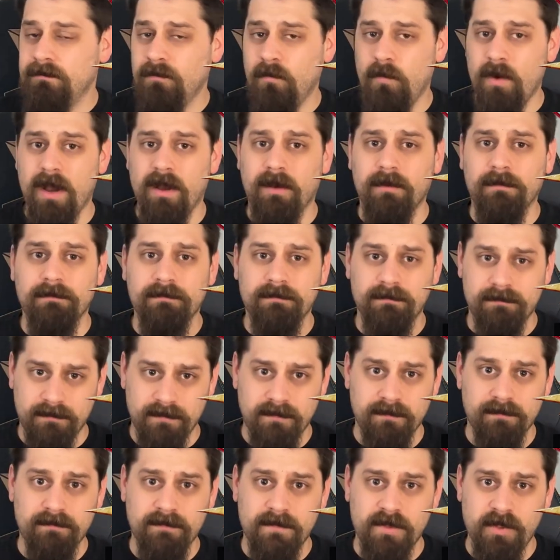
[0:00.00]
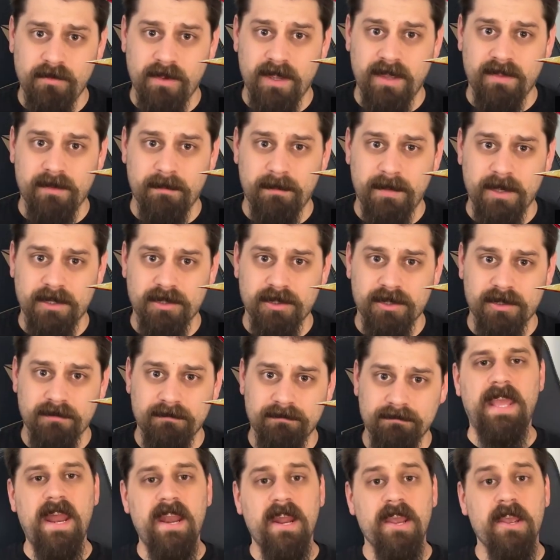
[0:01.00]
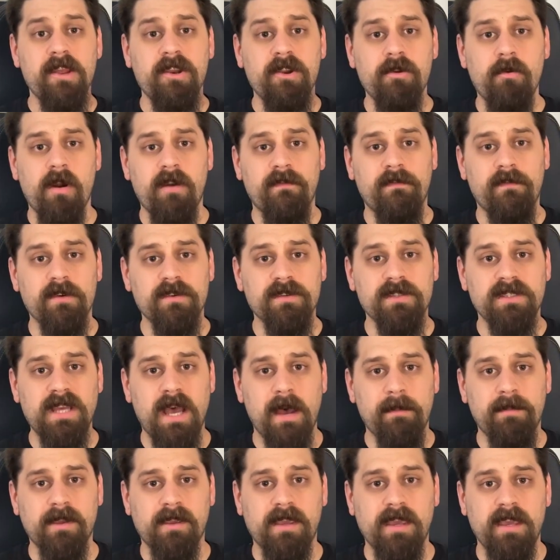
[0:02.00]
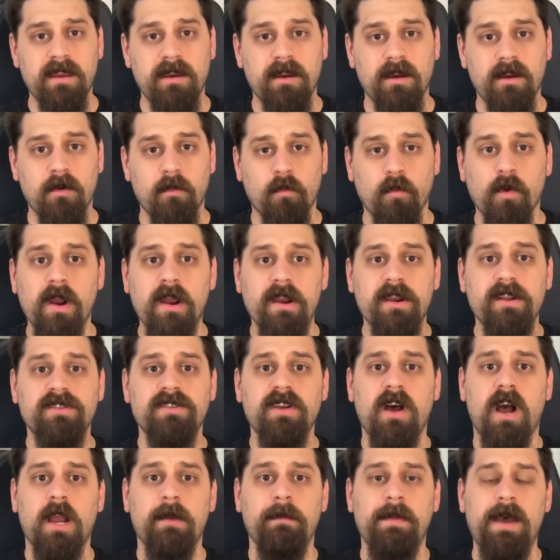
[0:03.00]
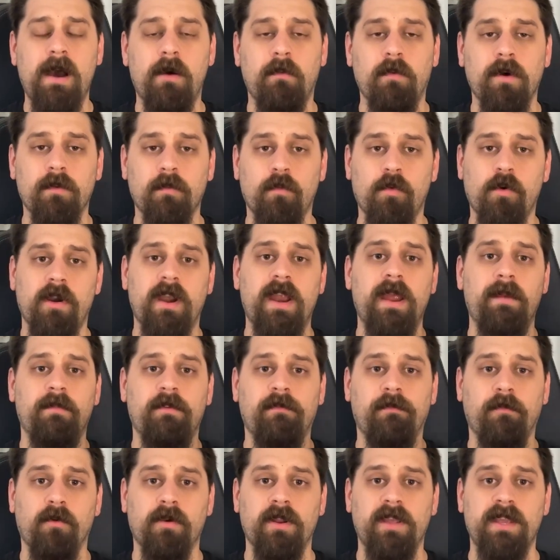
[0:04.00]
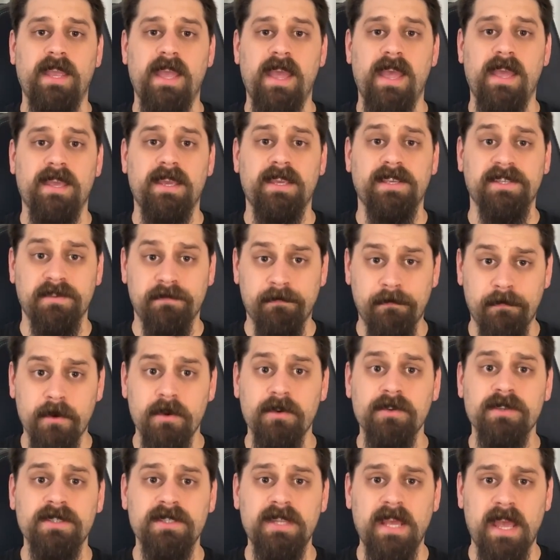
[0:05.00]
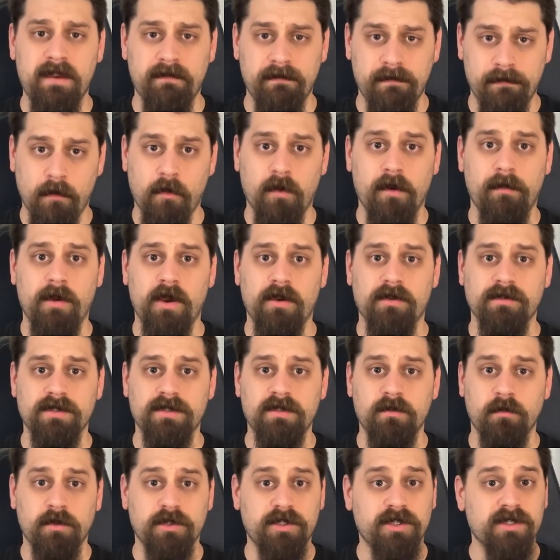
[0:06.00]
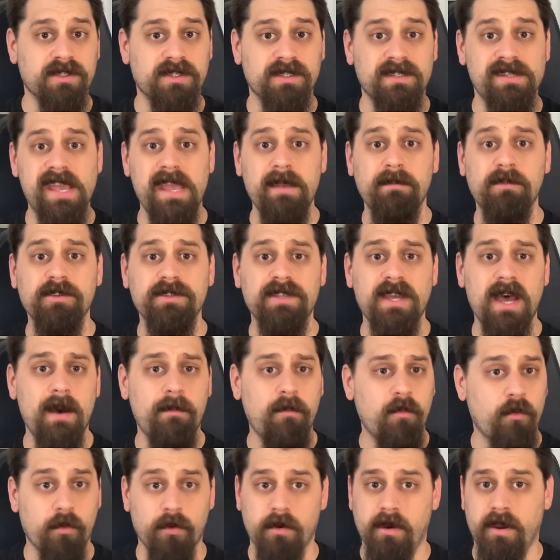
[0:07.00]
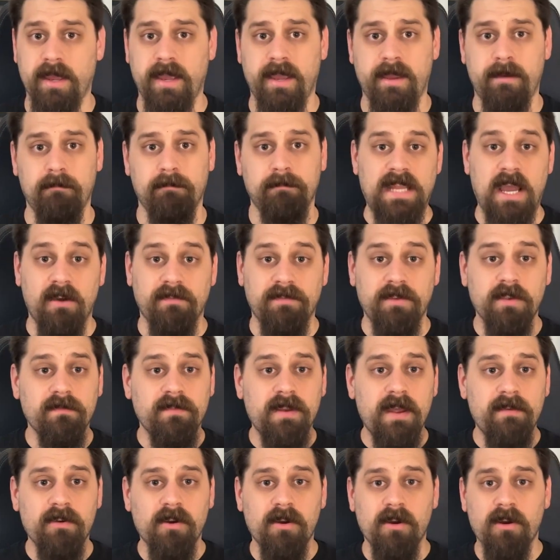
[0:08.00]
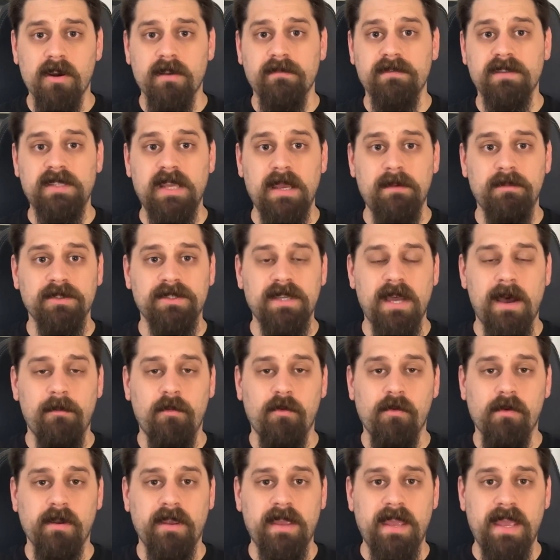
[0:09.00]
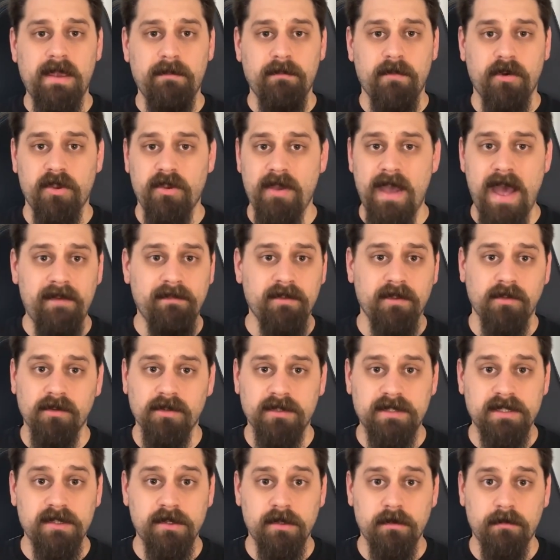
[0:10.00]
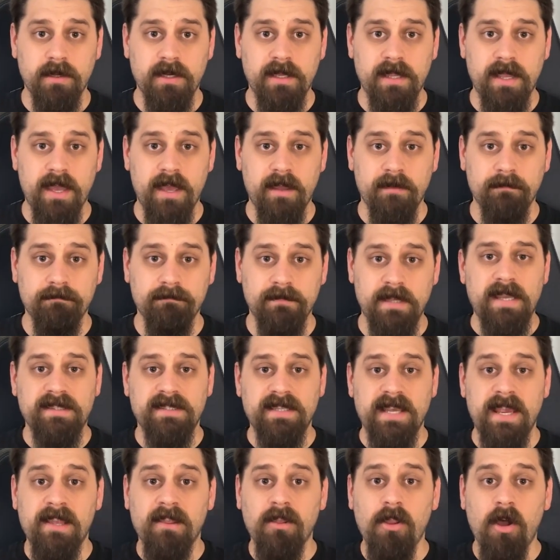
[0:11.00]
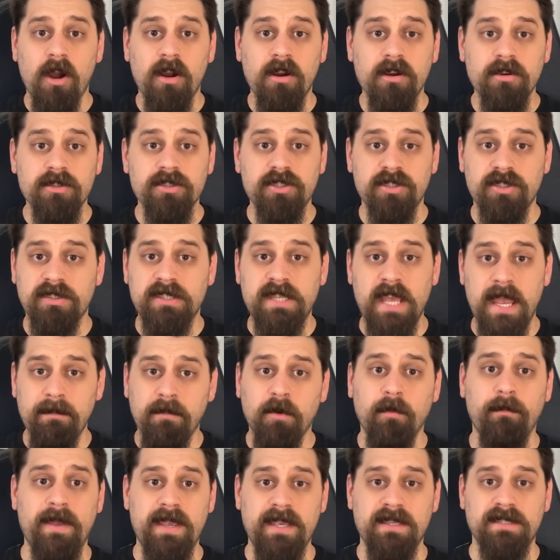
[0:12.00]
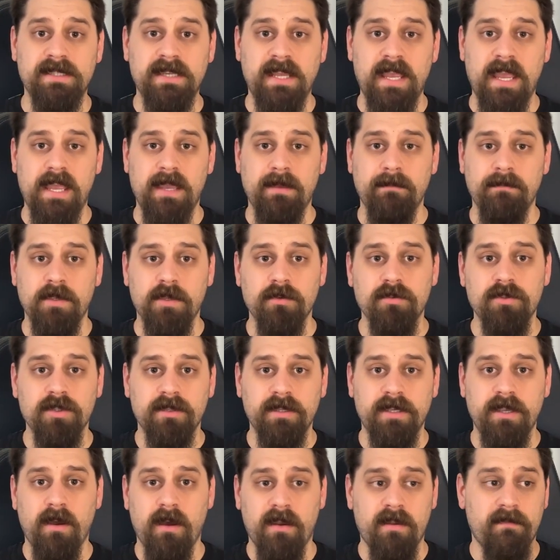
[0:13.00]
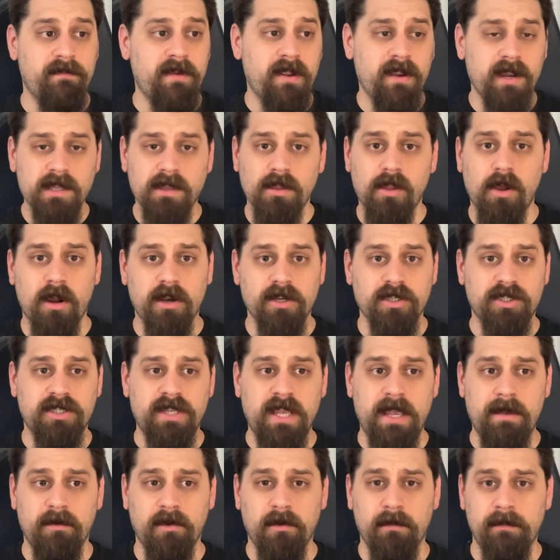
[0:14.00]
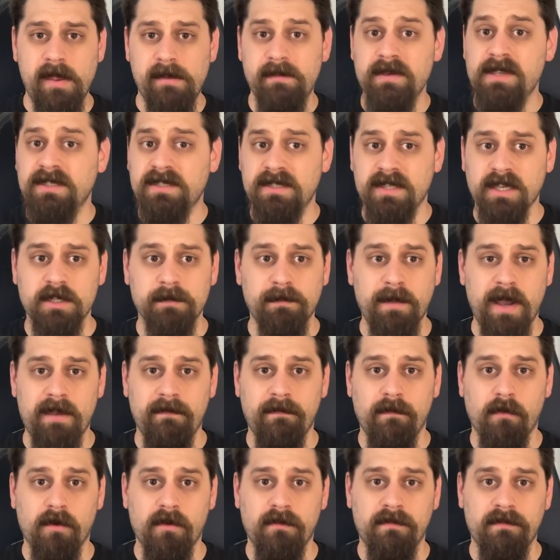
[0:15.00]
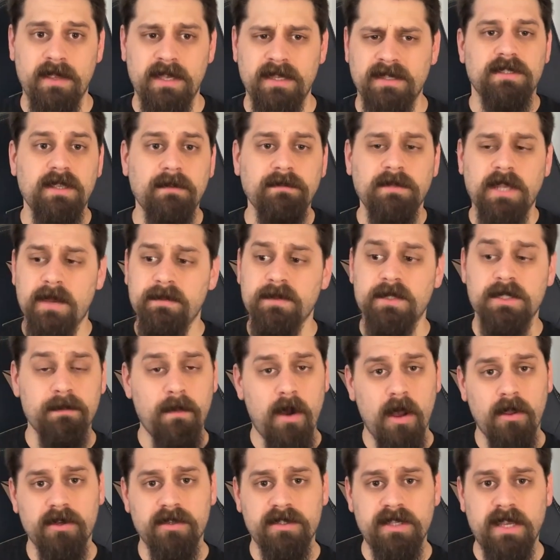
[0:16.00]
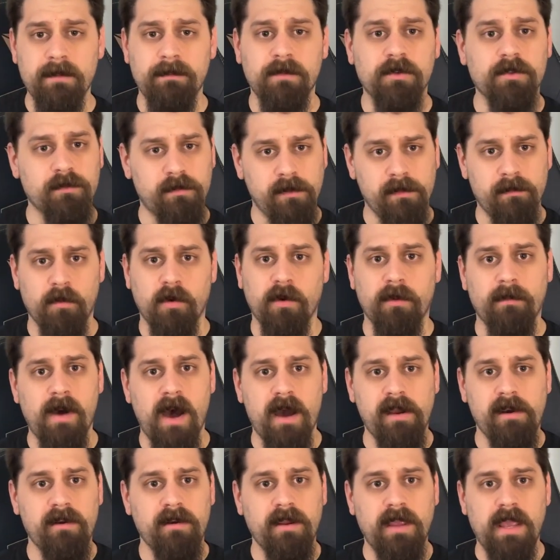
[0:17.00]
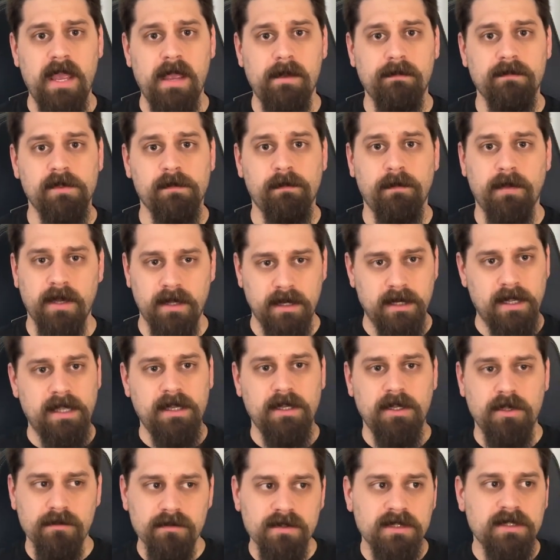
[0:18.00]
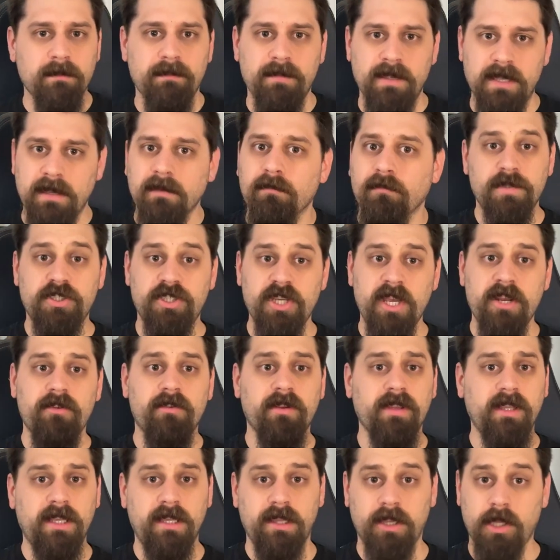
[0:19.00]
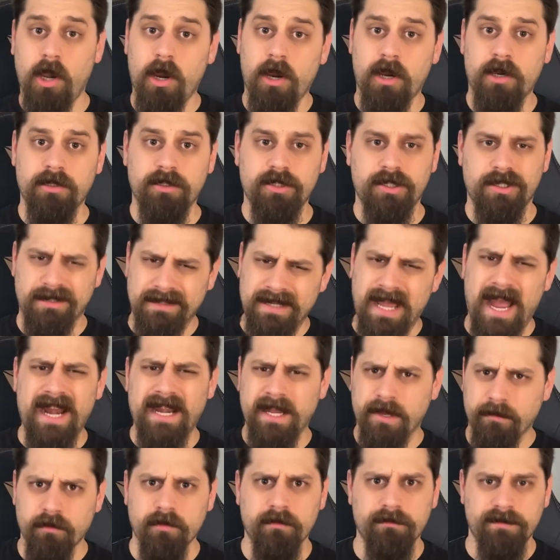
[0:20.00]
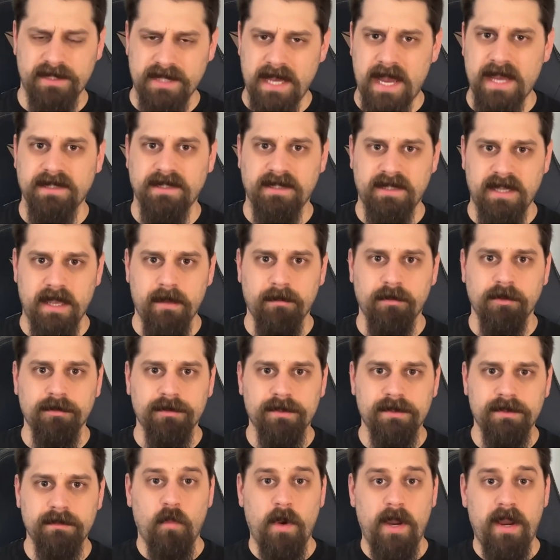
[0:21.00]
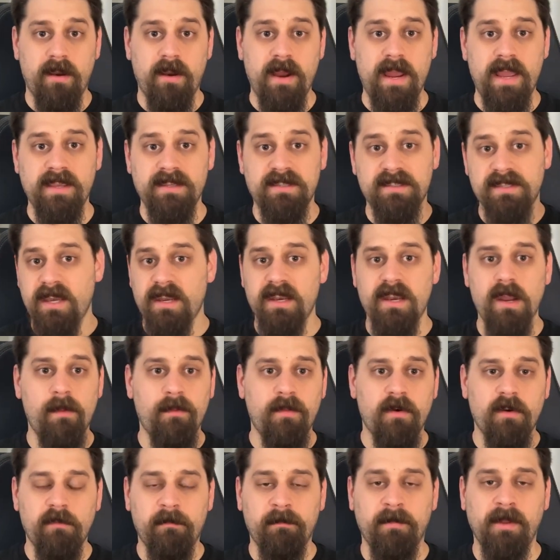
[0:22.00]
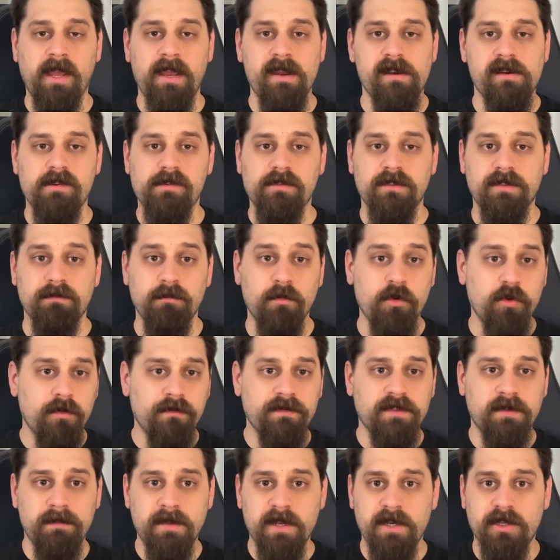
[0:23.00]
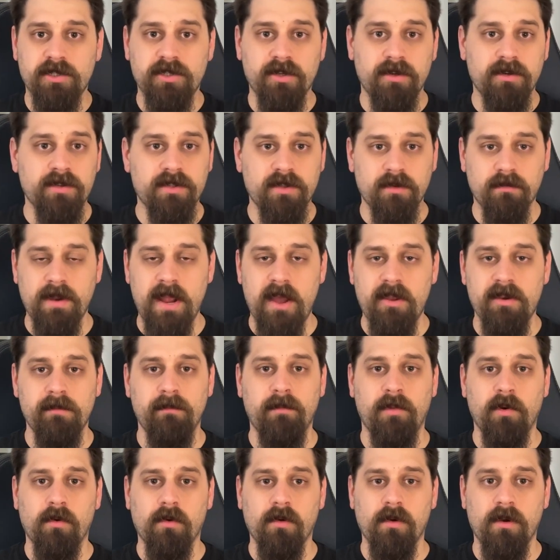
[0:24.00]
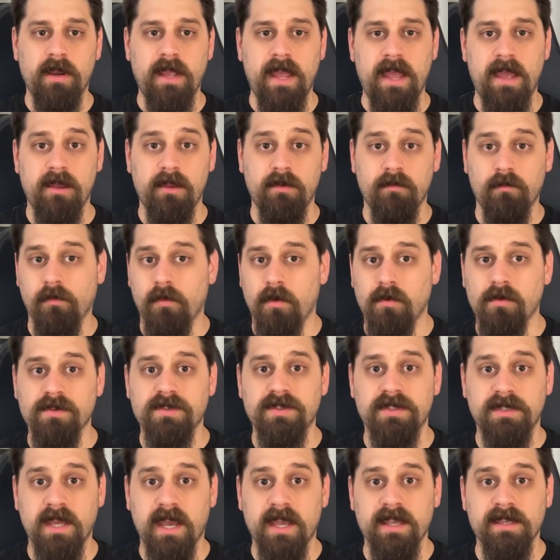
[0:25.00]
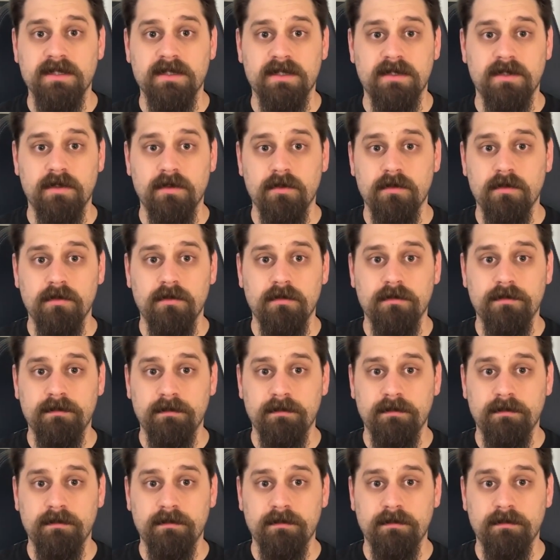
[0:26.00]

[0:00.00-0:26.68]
well, you get the picture. Getting into our first topic here, we're going to talk about what Warhammer 40k is first and foremost, which is a tabletop war game. Now, if you've never heard of a tabletop war game or you haven't looked into it yet, it's a large table-based game, usually on a very large table, maybe 6 by 4 feet, sometimes smaller tables with more modern games, but it used to be generally large dining room sized tables where a set number of players moves miniatures around a board and rolls dice to